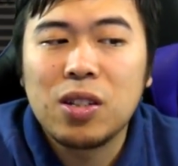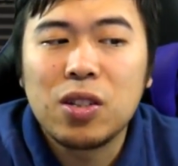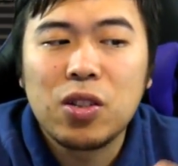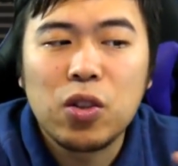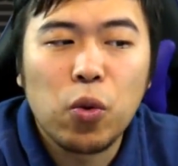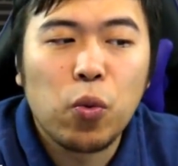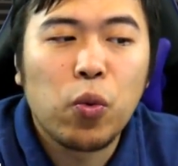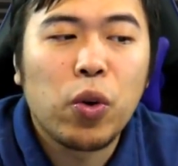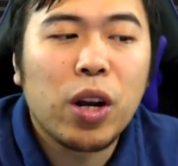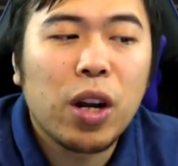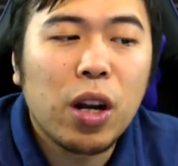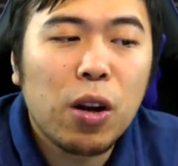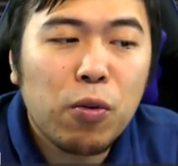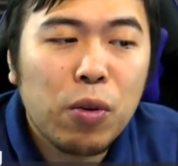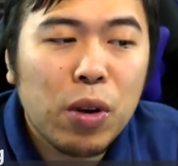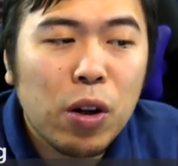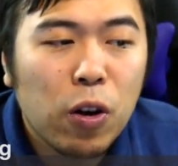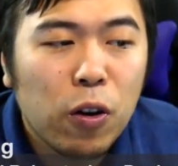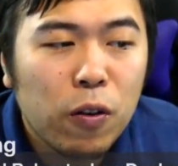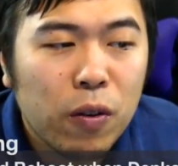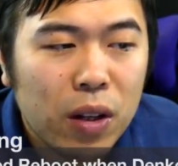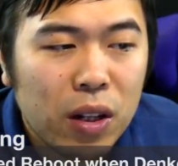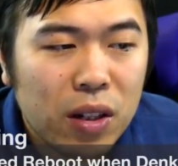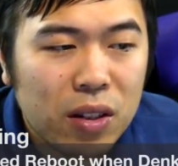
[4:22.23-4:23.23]
So we're going to read
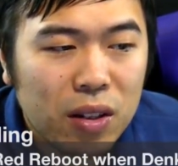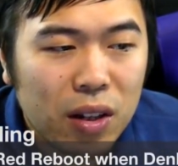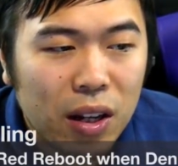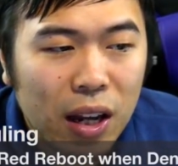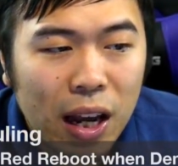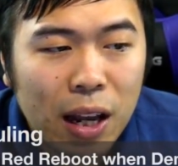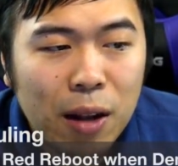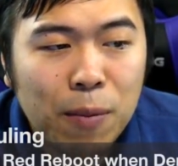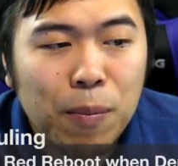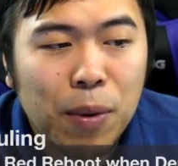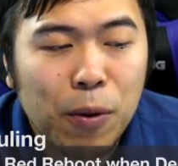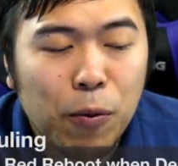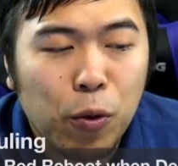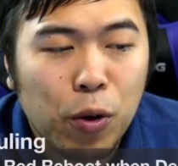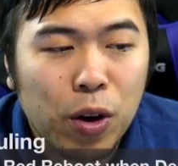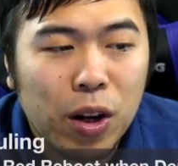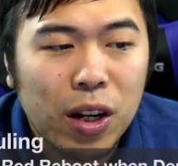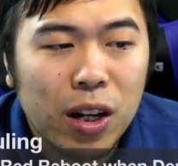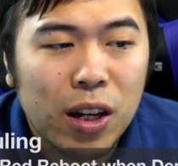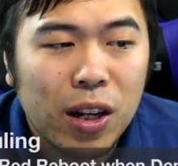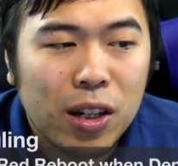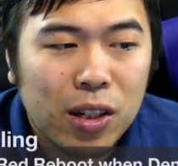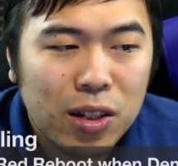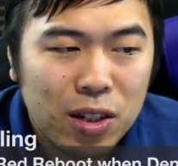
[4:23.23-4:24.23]
over this again, but we're going
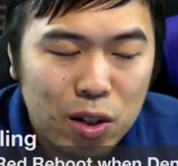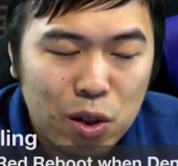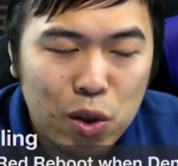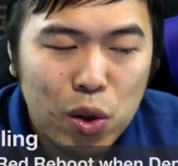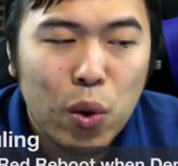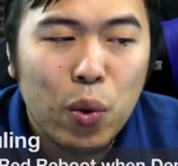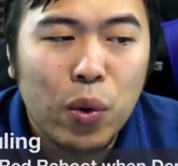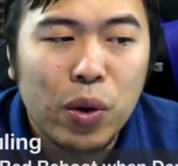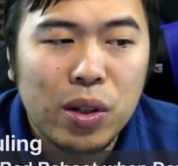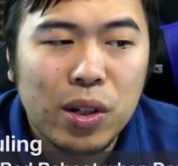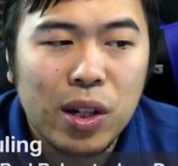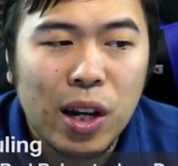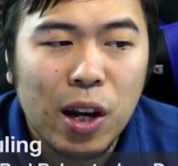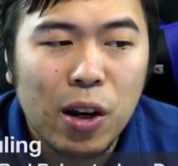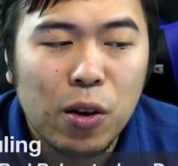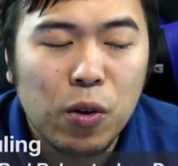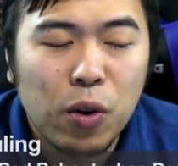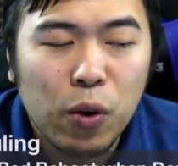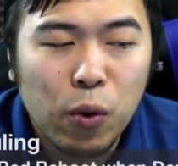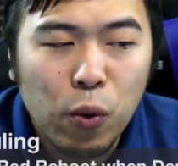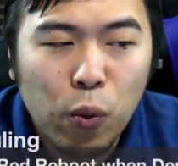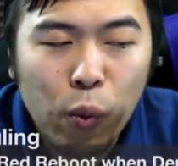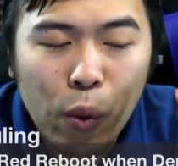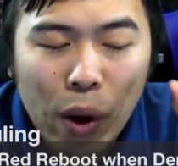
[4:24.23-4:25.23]
to slow it down
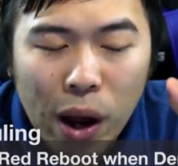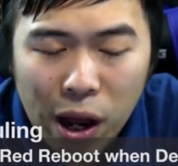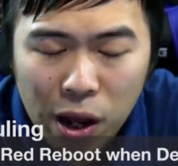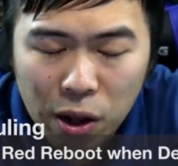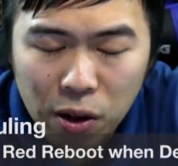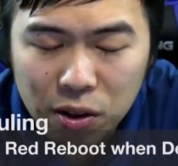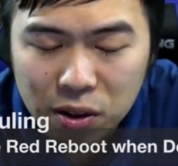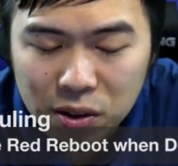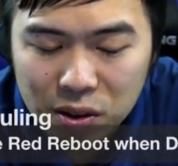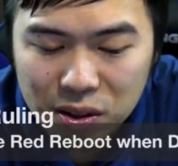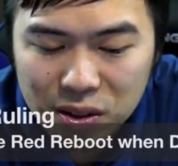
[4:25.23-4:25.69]
while